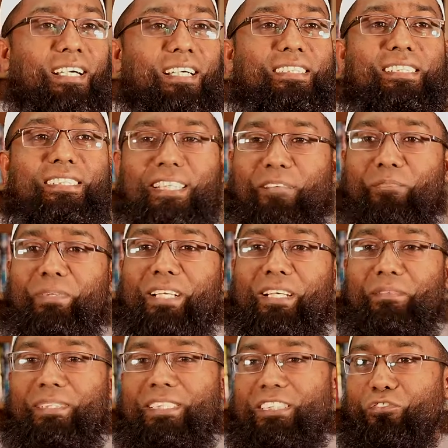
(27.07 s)
At the same
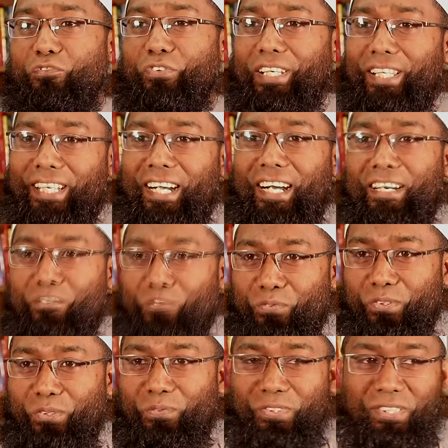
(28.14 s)
time, it's very
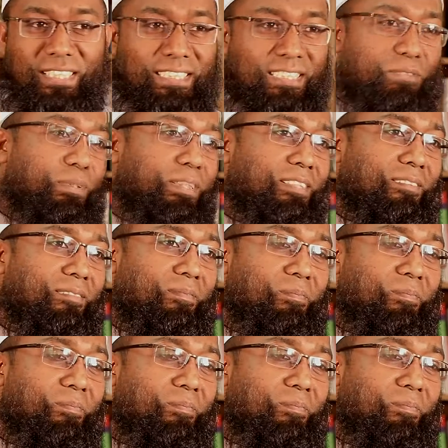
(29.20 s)
harmful for us even.